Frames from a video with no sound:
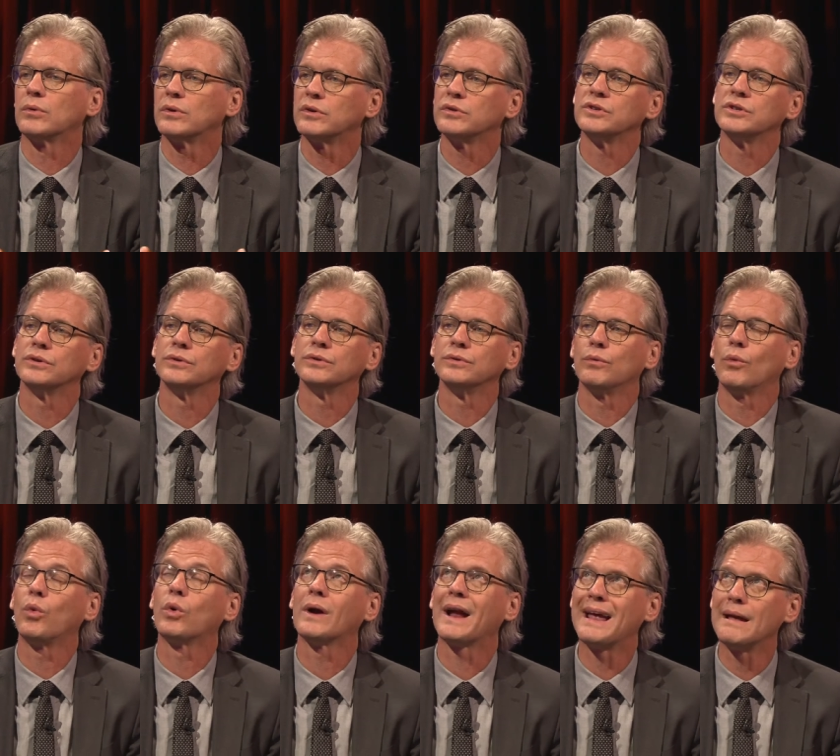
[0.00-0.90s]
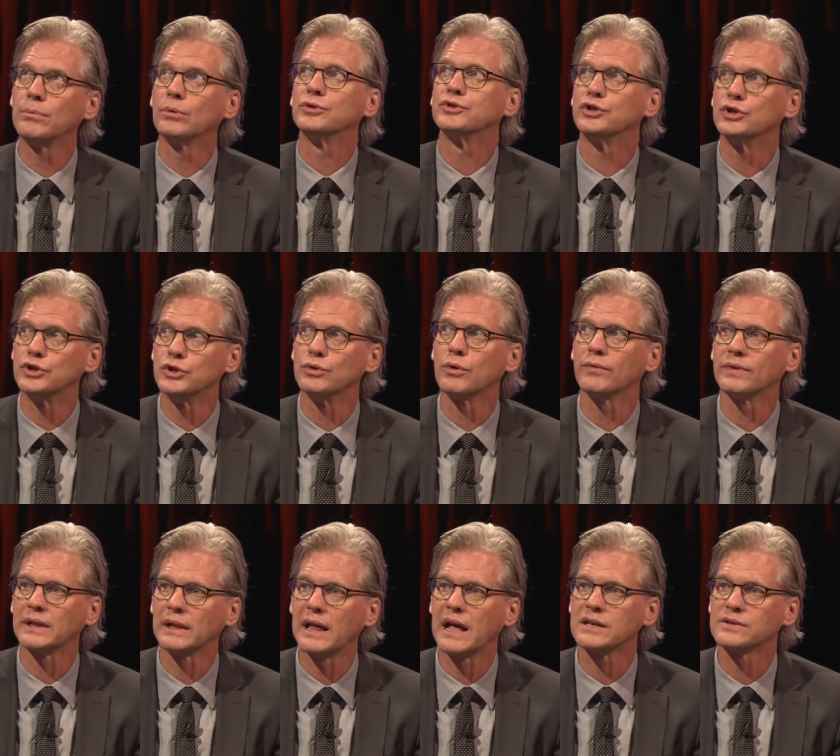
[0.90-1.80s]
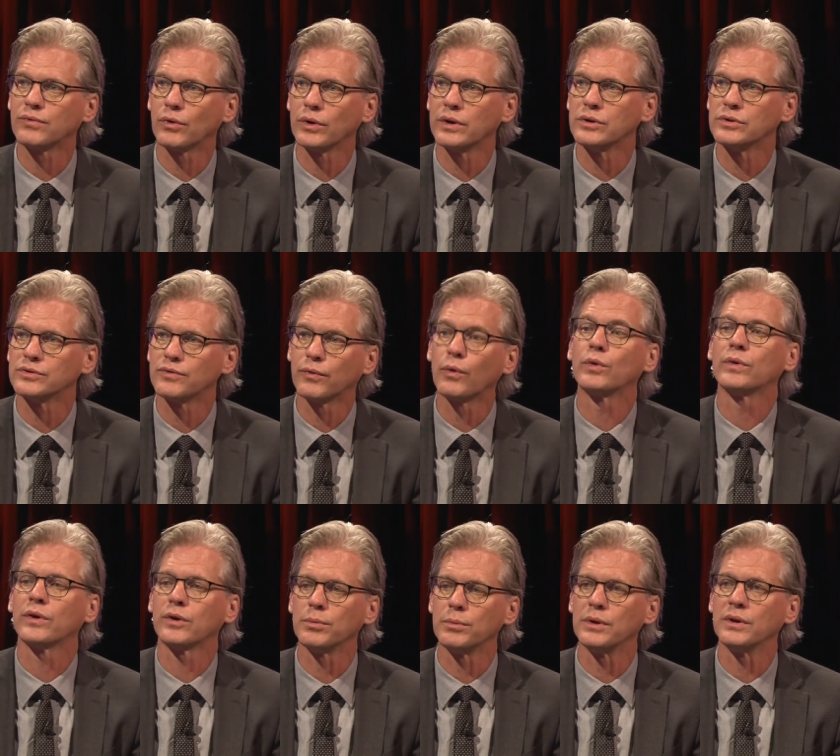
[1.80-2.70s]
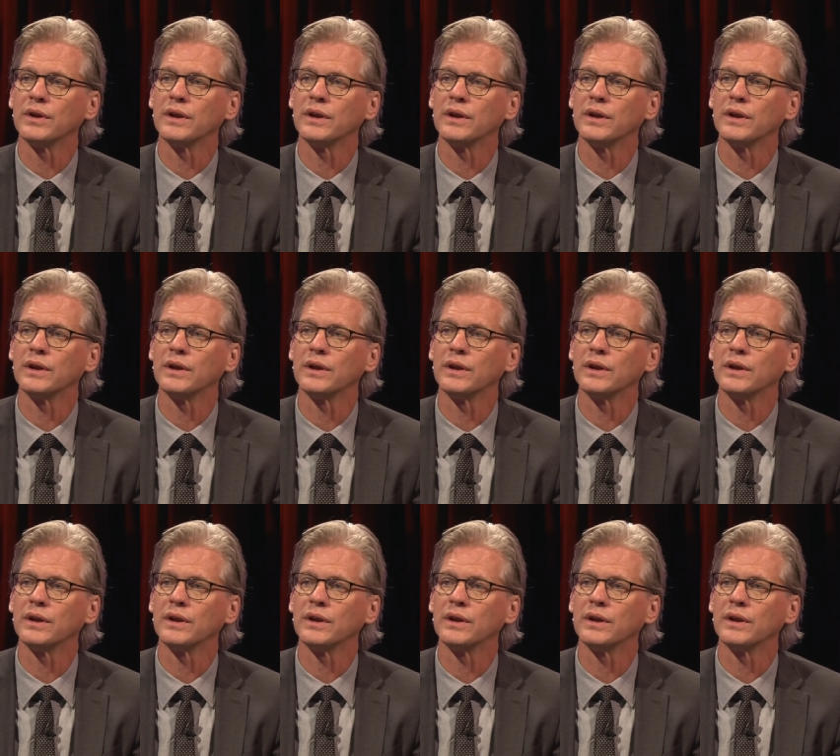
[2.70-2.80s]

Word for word: to do were able to do over the last four years for well, the community?